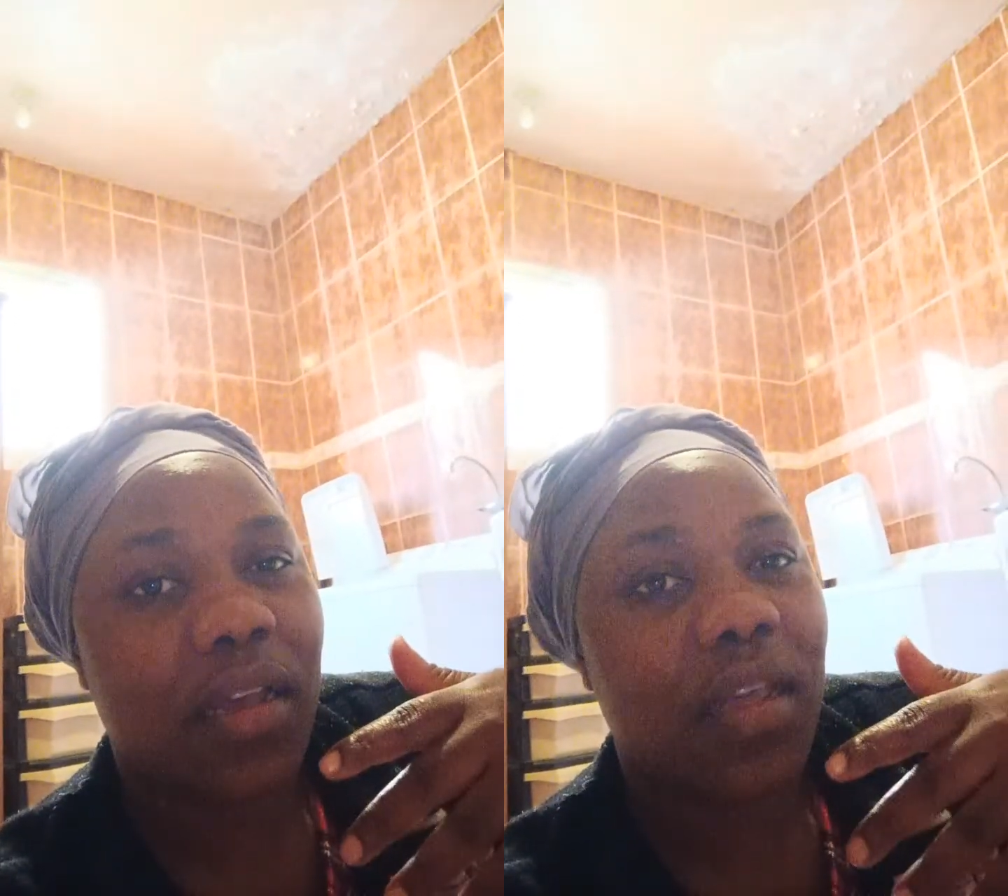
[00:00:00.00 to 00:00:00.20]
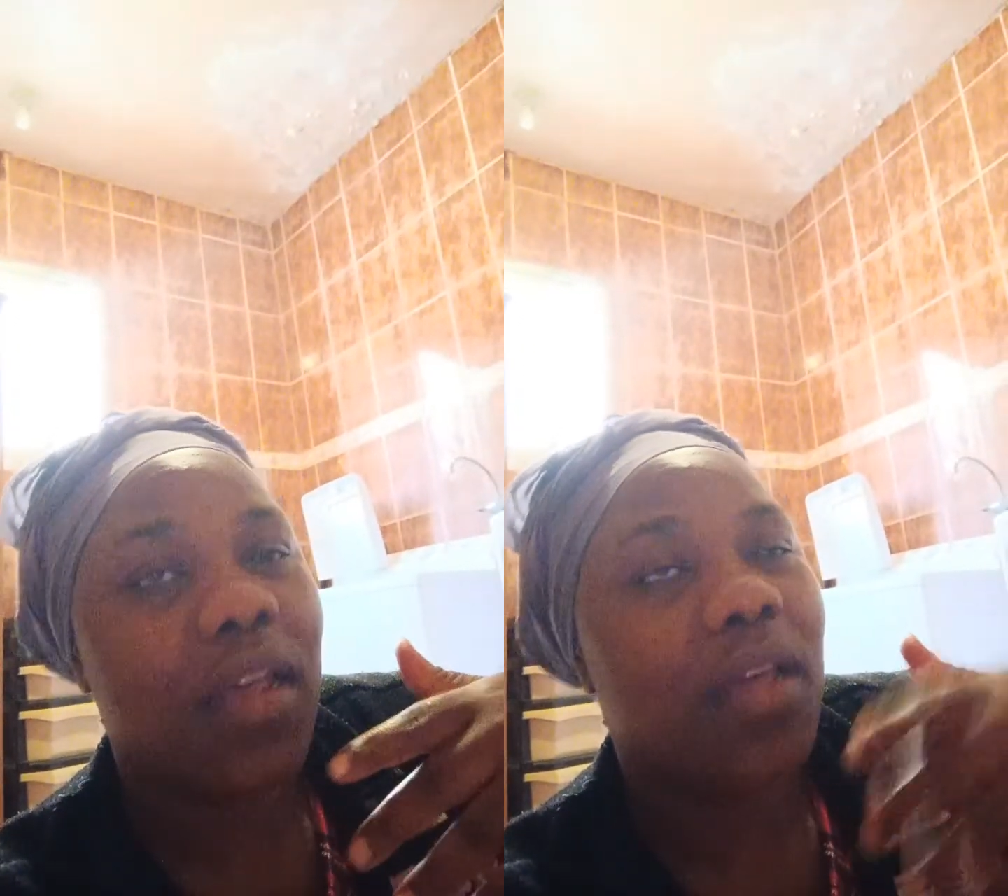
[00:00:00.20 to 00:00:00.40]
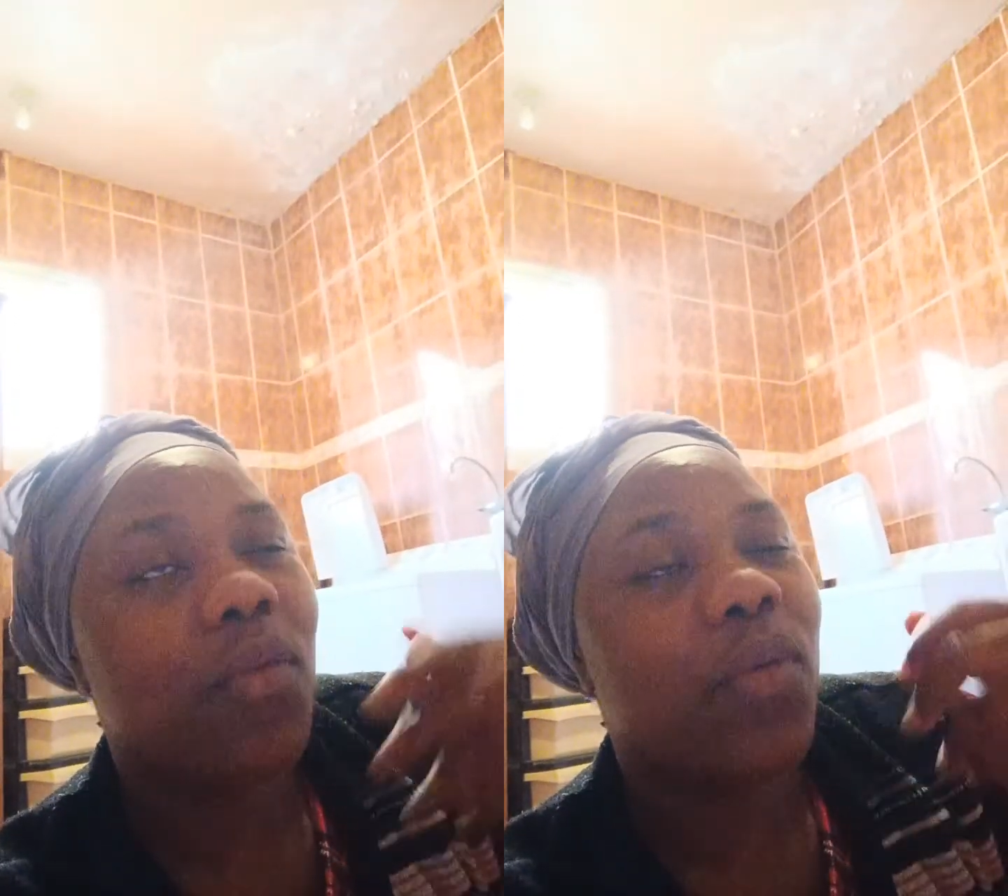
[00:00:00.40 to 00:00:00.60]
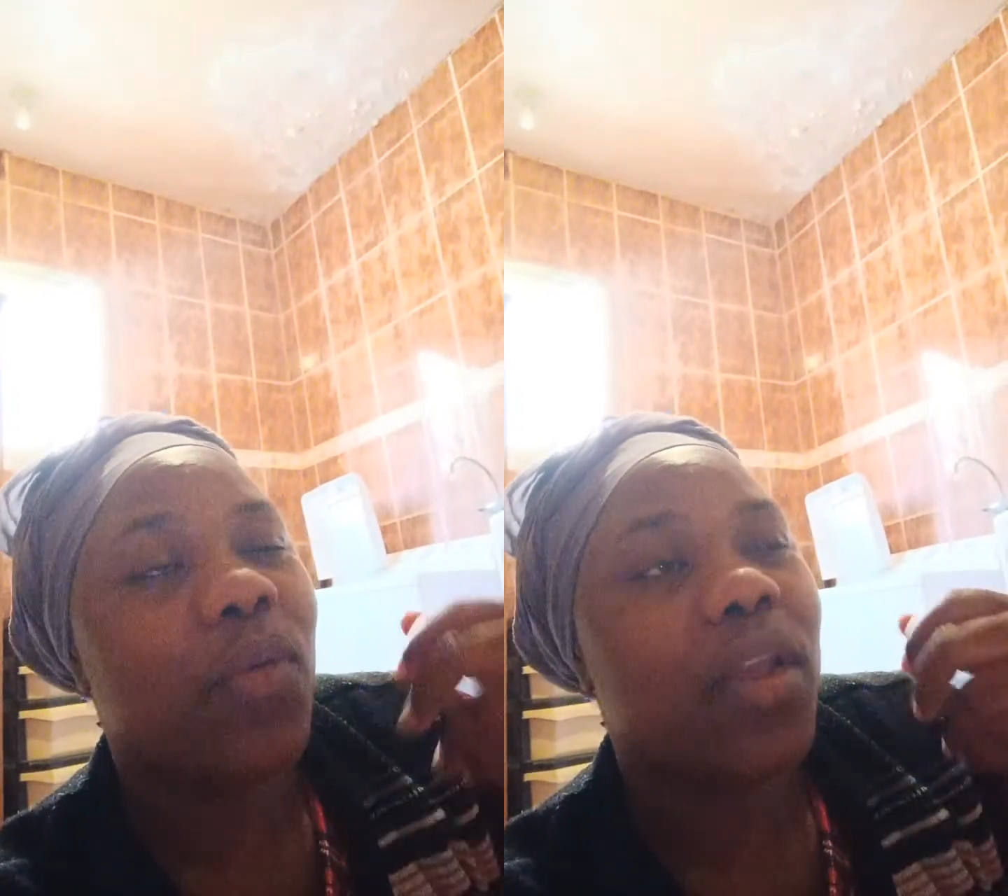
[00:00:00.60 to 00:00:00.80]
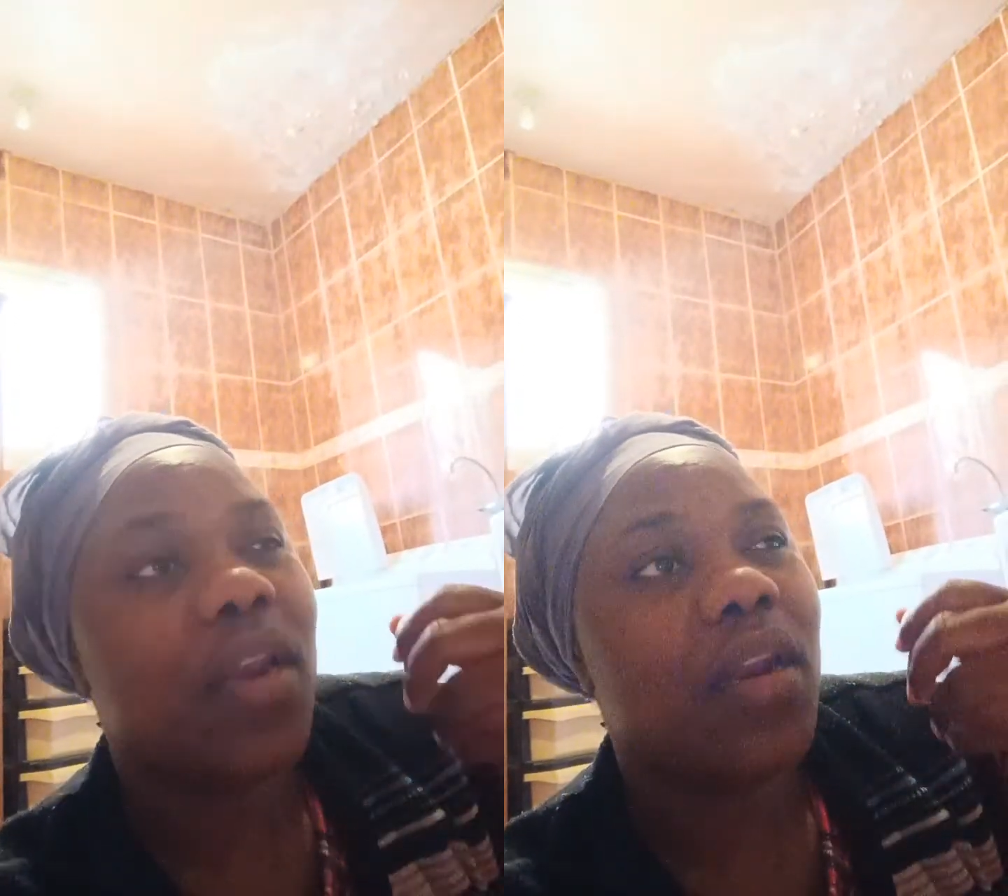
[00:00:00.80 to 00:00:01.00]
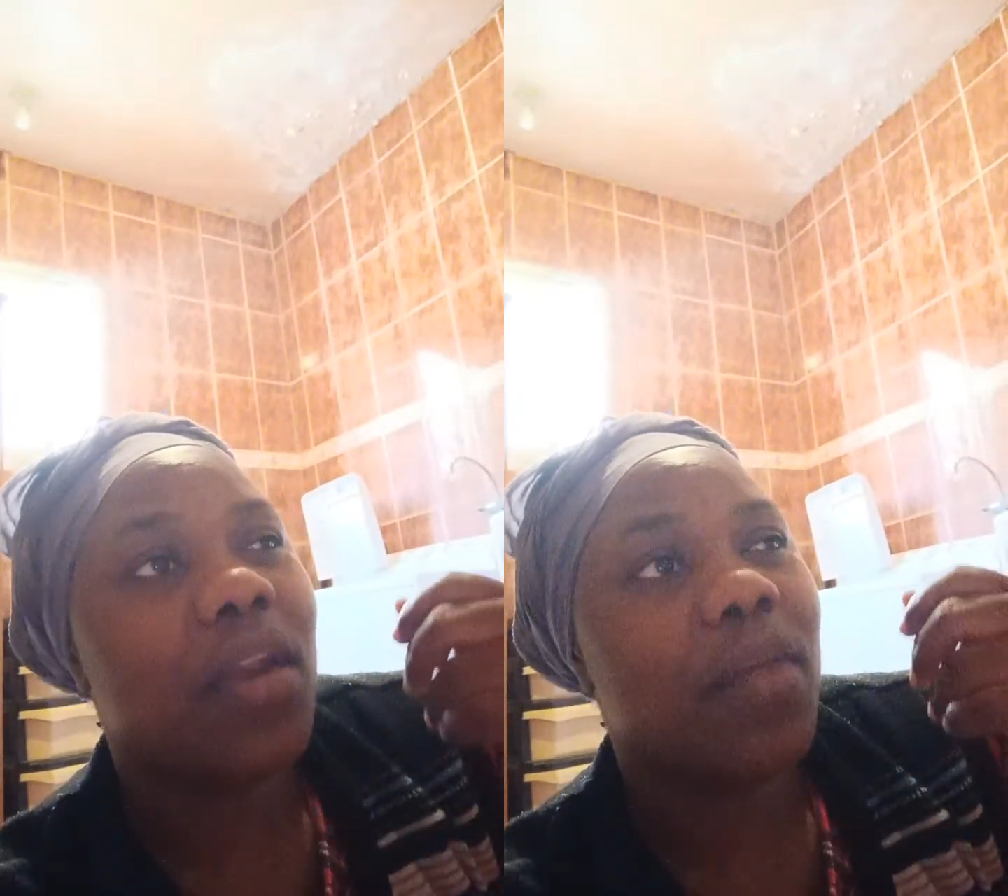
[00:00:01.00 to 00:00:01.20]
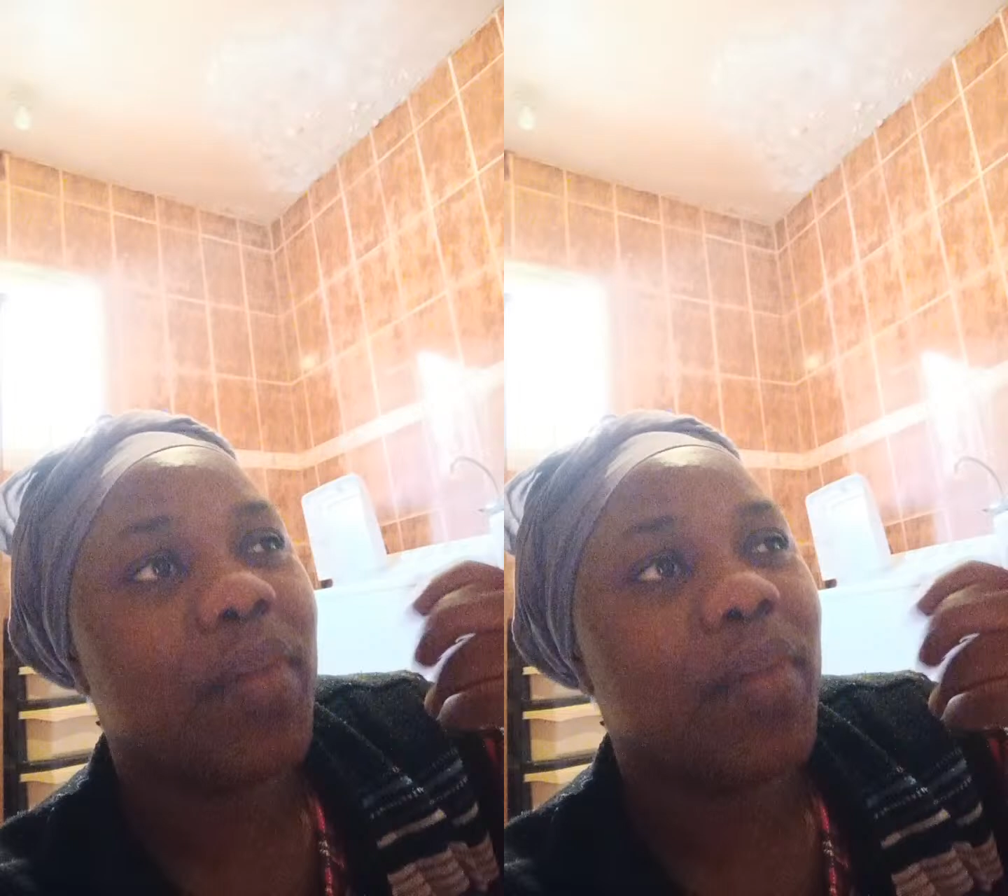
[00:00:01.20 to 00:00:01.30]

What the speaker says: when a person